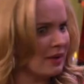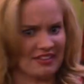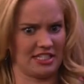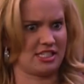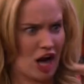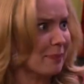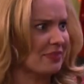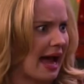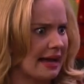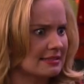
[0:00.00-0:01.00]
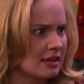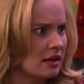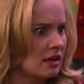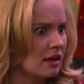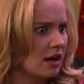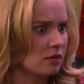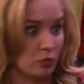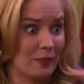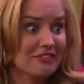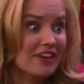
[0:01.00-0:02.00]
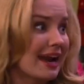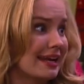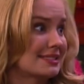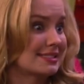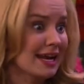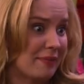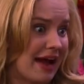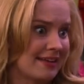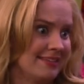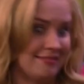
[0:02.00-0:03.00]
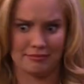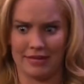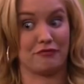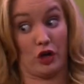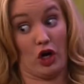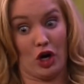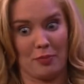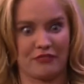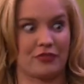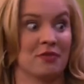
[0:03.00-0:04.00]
have to stop that. We've got to get Sonny back. Not for her, but for